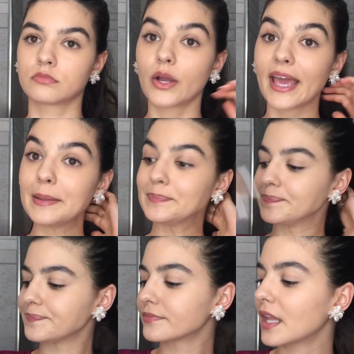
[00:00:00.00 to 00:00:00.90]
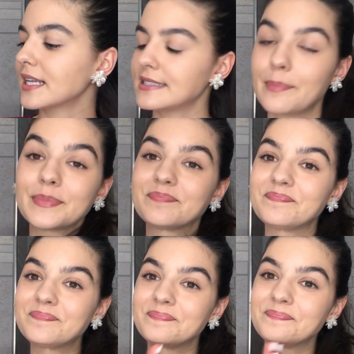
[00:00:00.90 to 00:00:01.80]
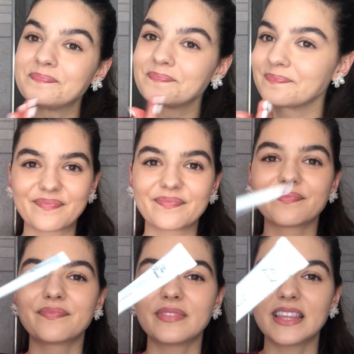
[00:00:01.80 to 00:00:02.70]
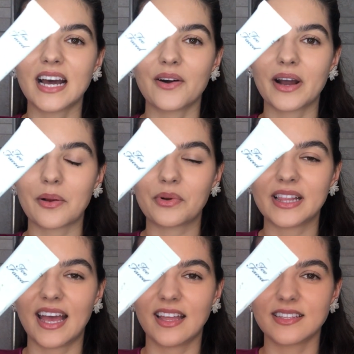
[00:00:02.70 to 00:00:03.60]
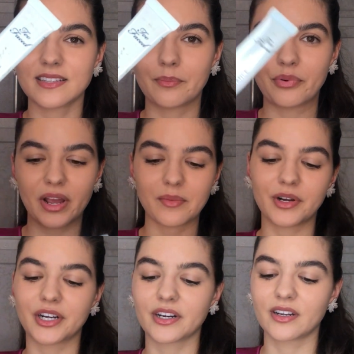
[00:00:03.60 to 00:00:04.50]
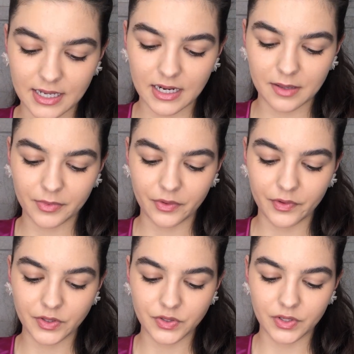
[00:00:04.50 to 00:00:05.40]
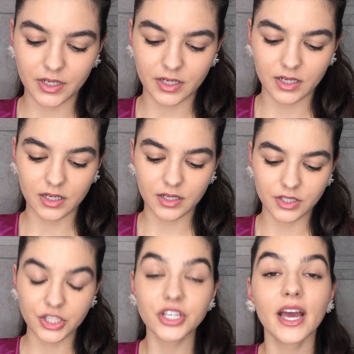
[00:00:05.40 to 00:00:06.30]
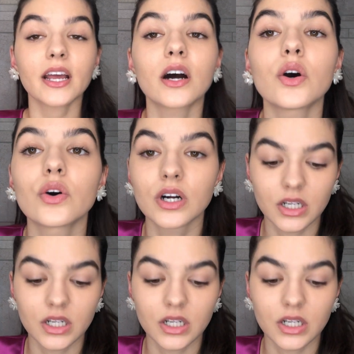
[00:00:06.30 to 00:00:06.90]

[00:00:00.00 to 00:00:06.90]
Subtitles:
Okay, next step. Now I will add some primer, then I'm going to the shadow.